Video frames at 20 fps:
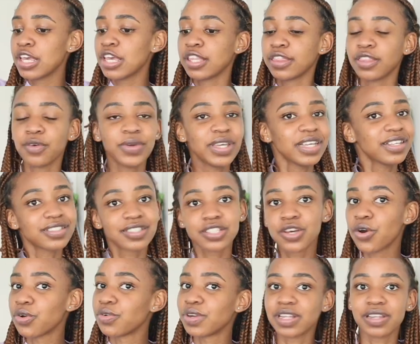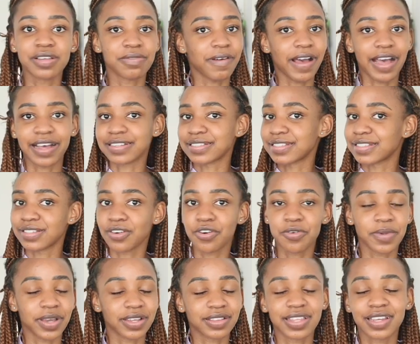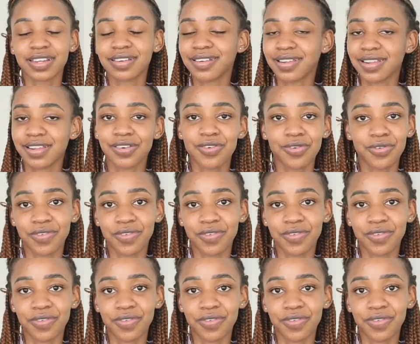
The weeks go really fast. Oh my, they really go